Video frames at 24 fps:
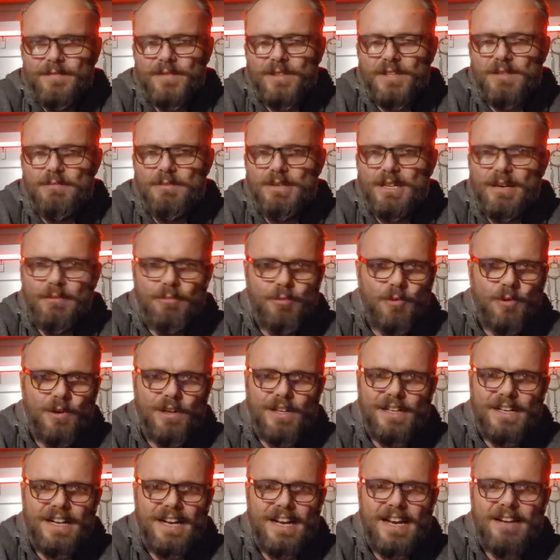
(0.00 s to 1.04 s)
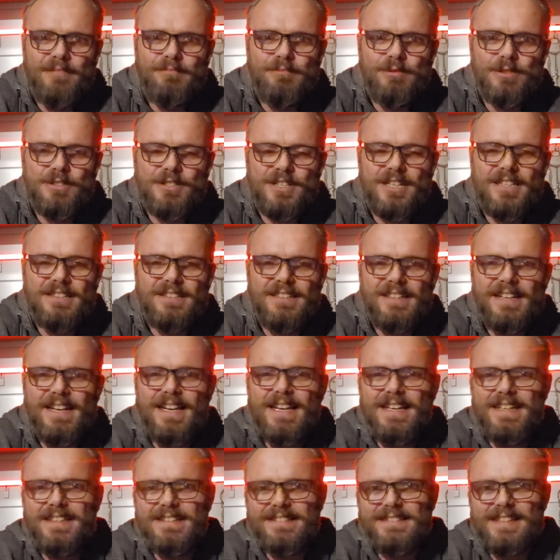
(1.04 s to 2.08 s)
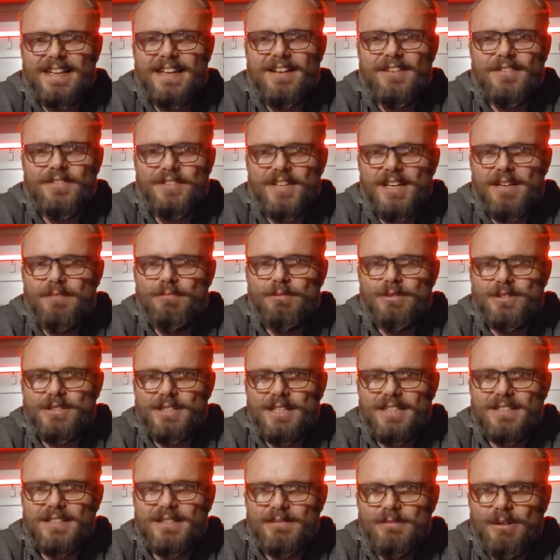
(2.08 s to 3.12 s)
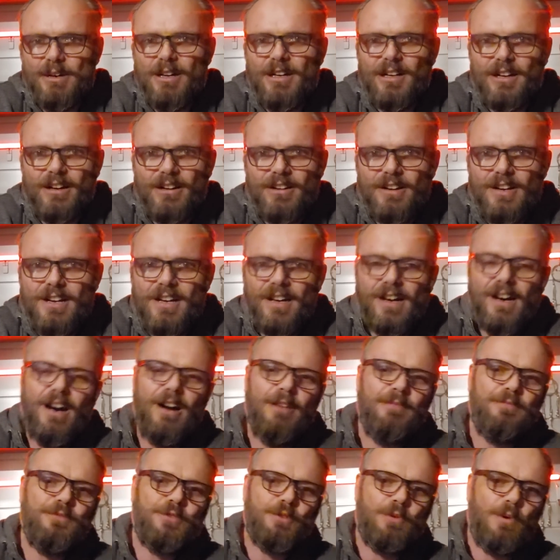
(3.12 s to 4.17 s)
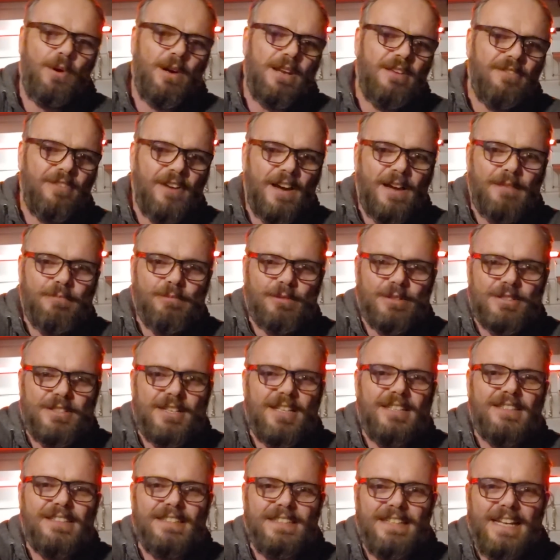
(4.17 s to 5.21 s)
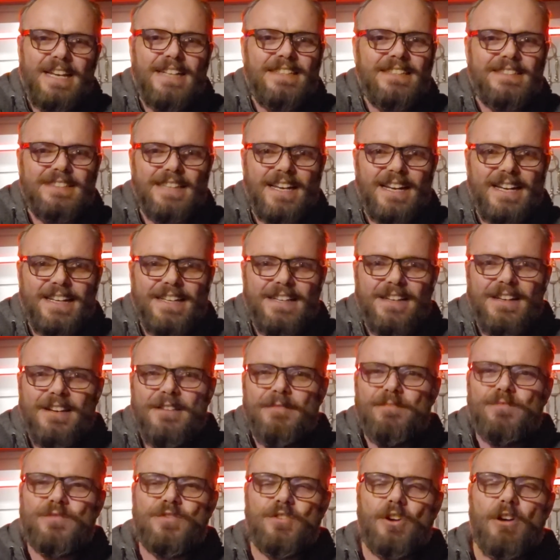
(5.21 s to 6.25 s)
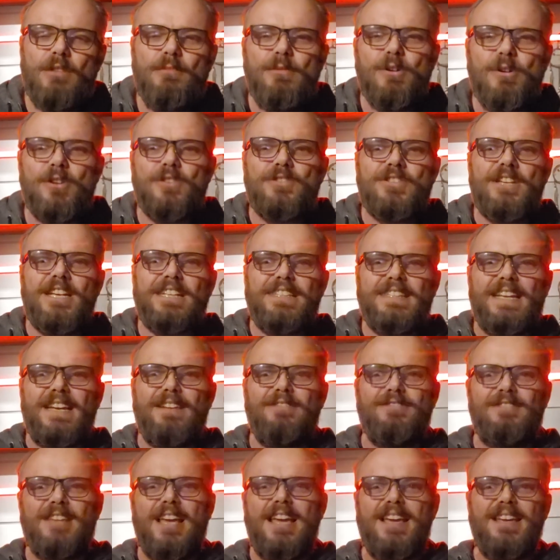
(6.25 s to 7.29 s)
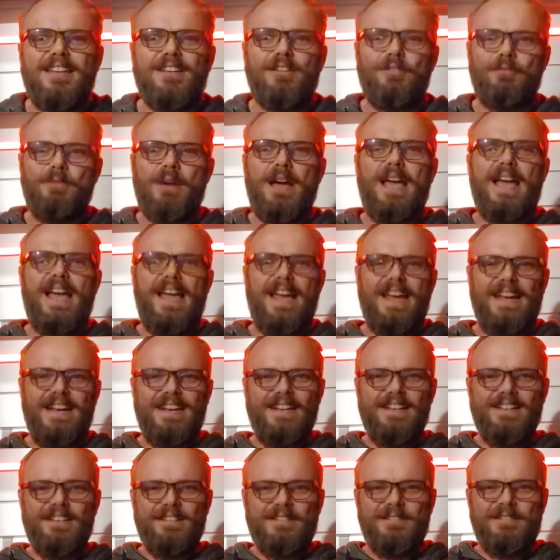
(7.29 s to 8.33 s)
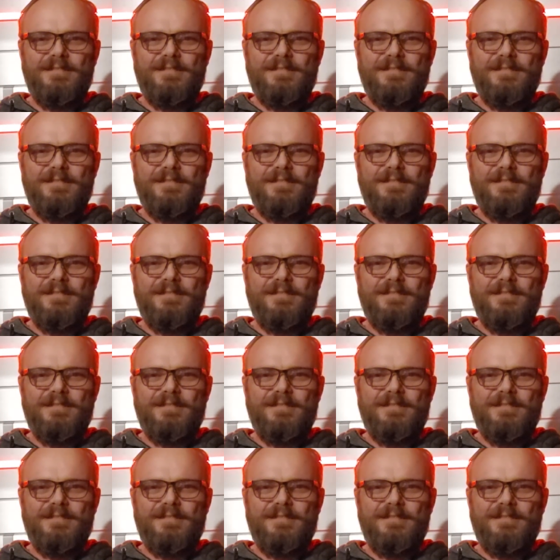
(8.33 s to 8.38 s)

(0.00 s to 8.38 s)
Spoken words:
Could be up 1.5% today and down 10% tomorrow, up 25% the next day. It's almost like they've taken away